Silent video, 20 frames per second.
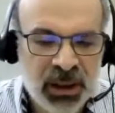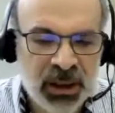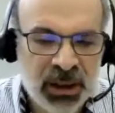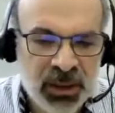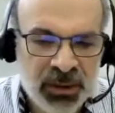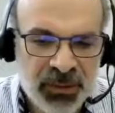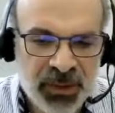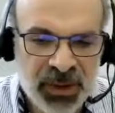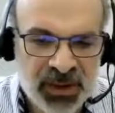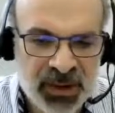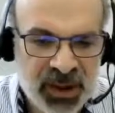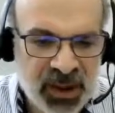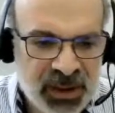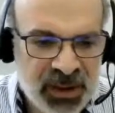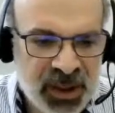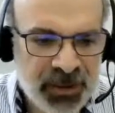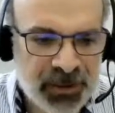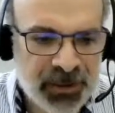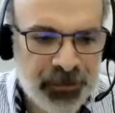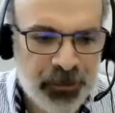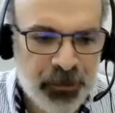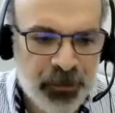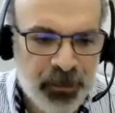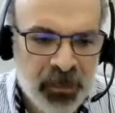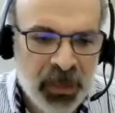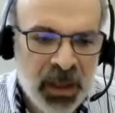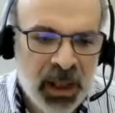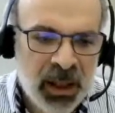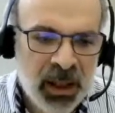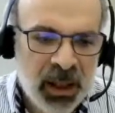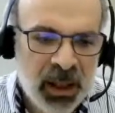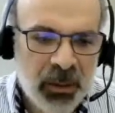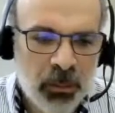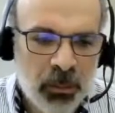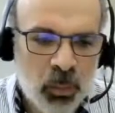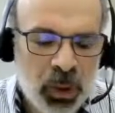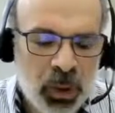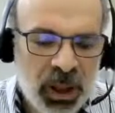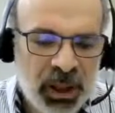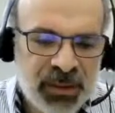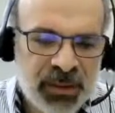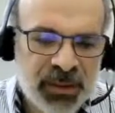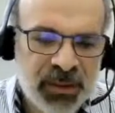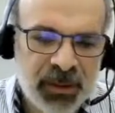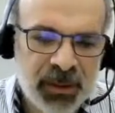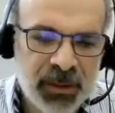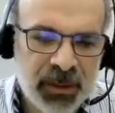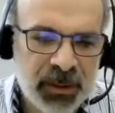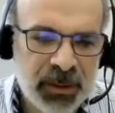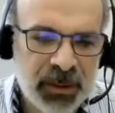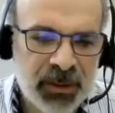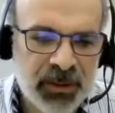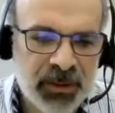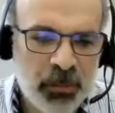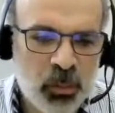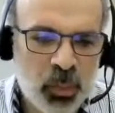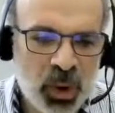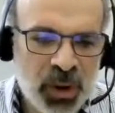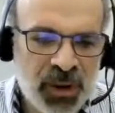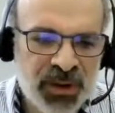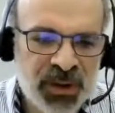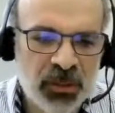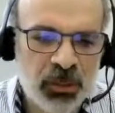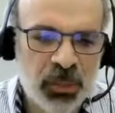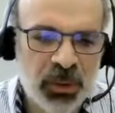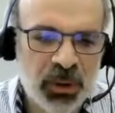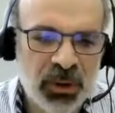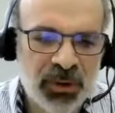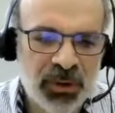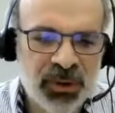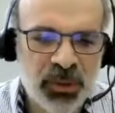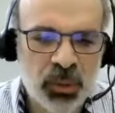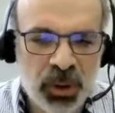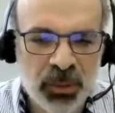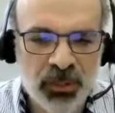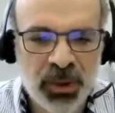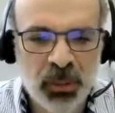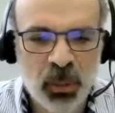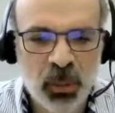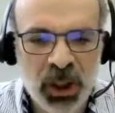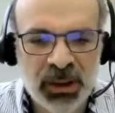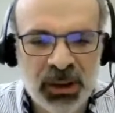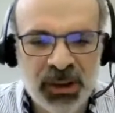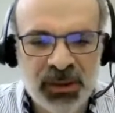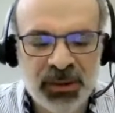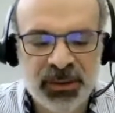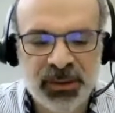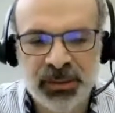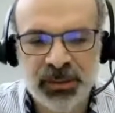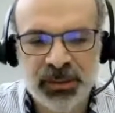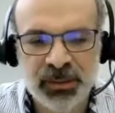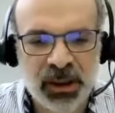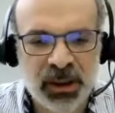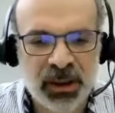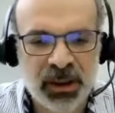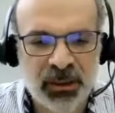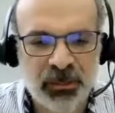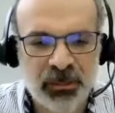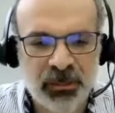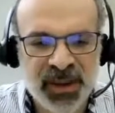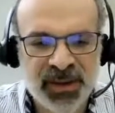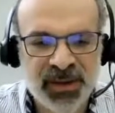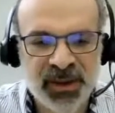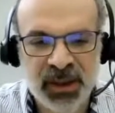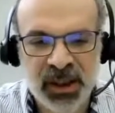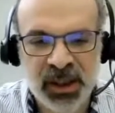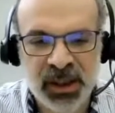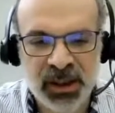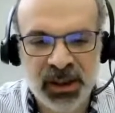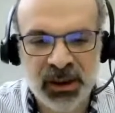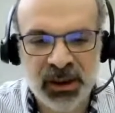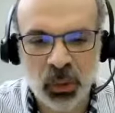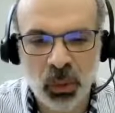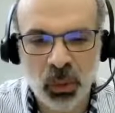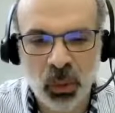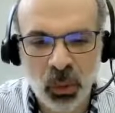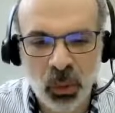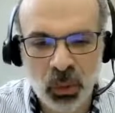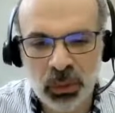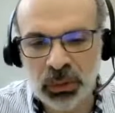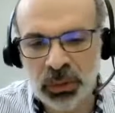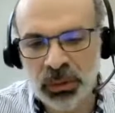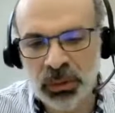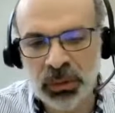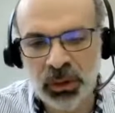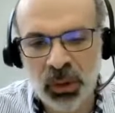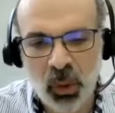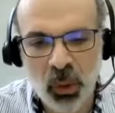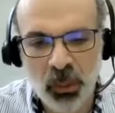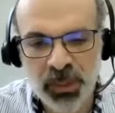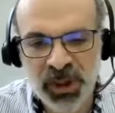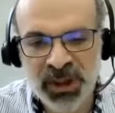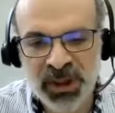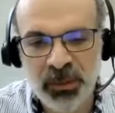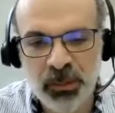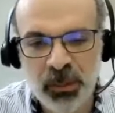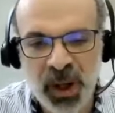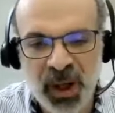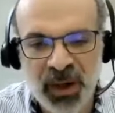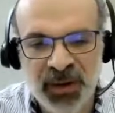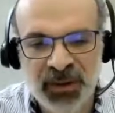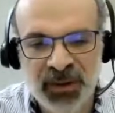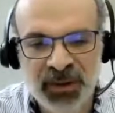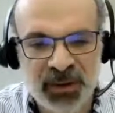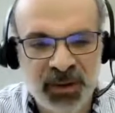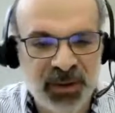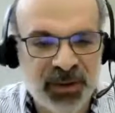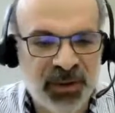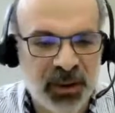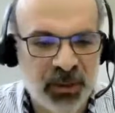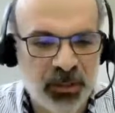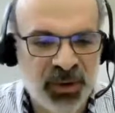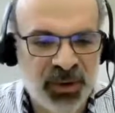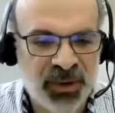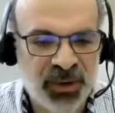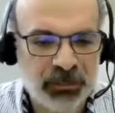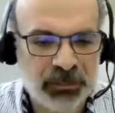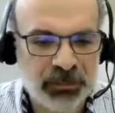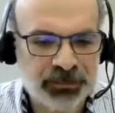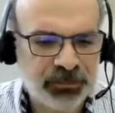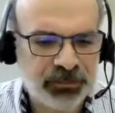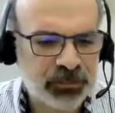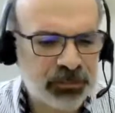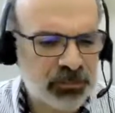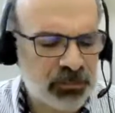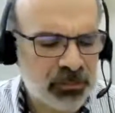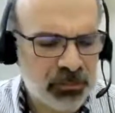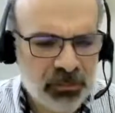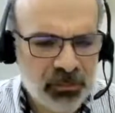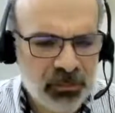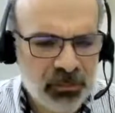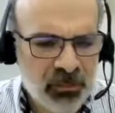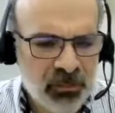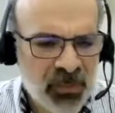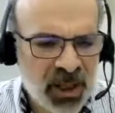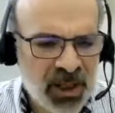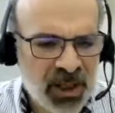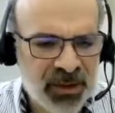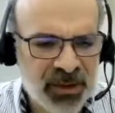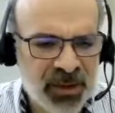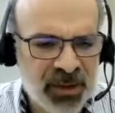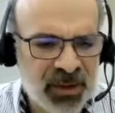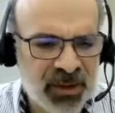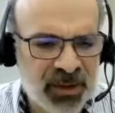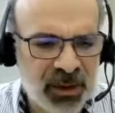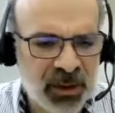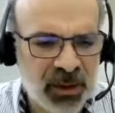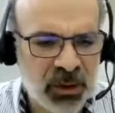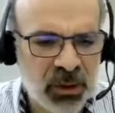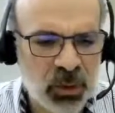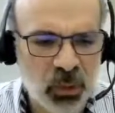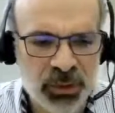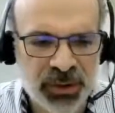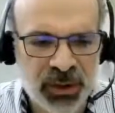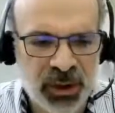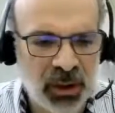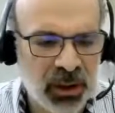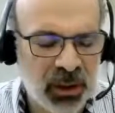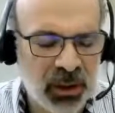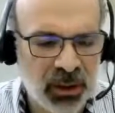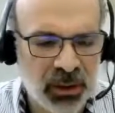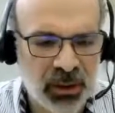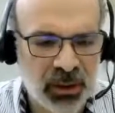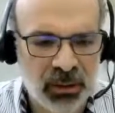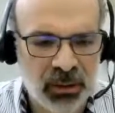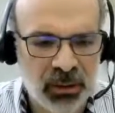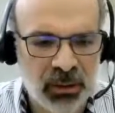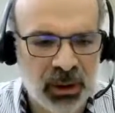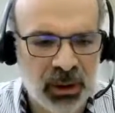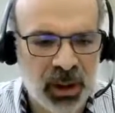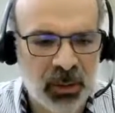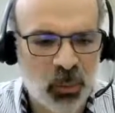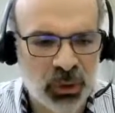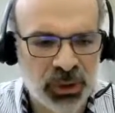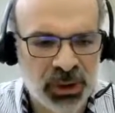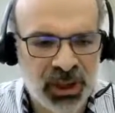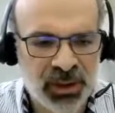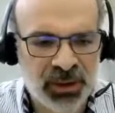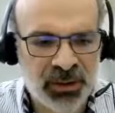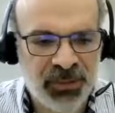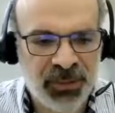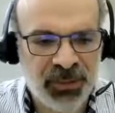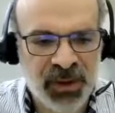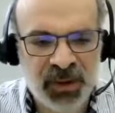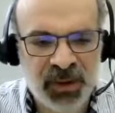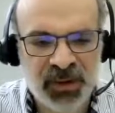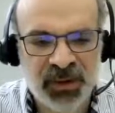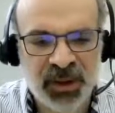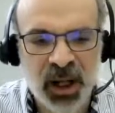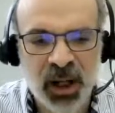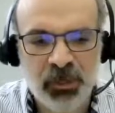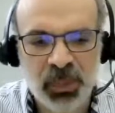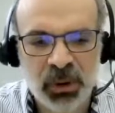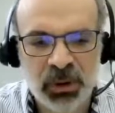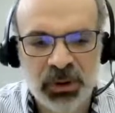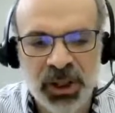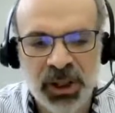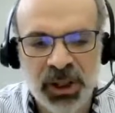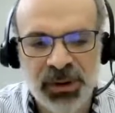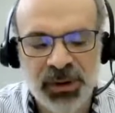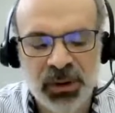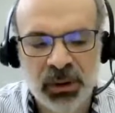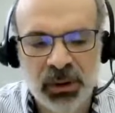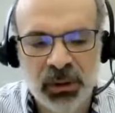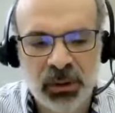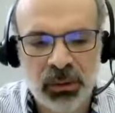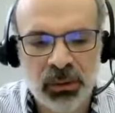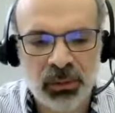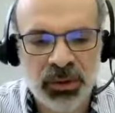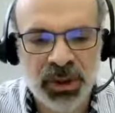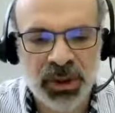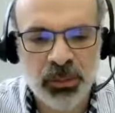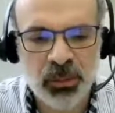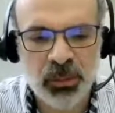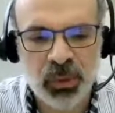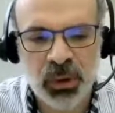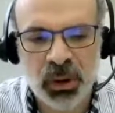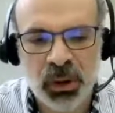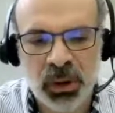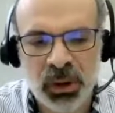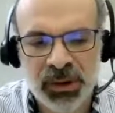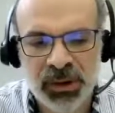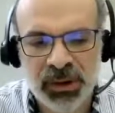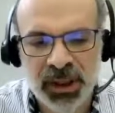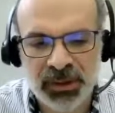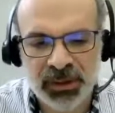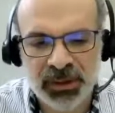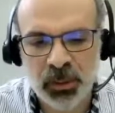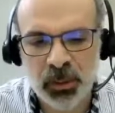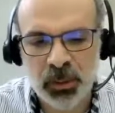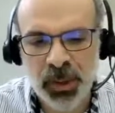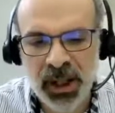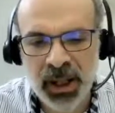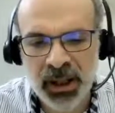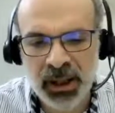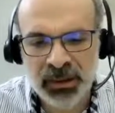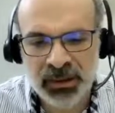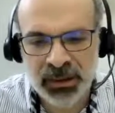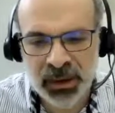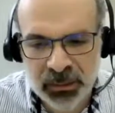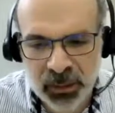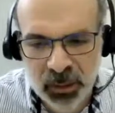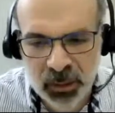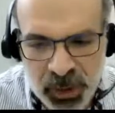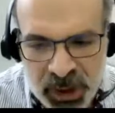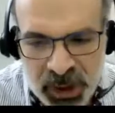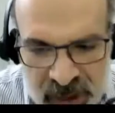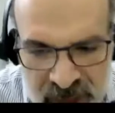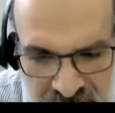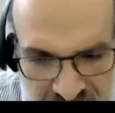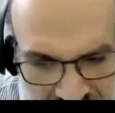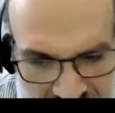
things like that. But the principles will be valid basically in all committee-based systems. And these include, among other things, Hyperledger, Libra, Tenderbake, Tendermint,